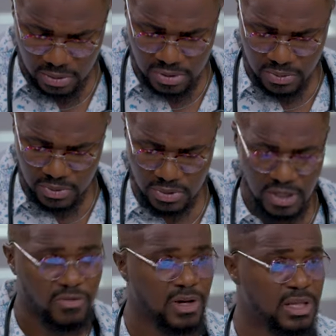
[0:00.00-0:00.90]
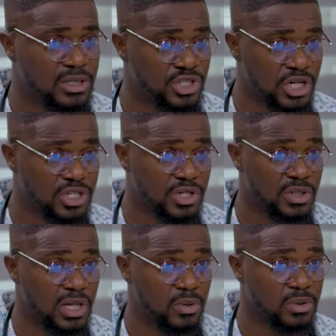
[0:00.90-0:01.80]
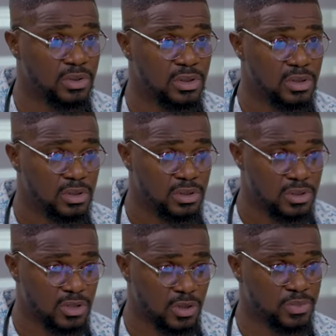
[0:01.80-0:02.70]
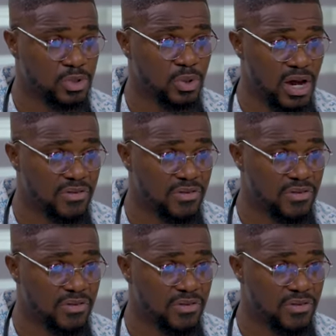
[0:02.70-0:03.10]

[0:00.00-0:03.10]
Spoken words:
was able to give her an injection that would subdue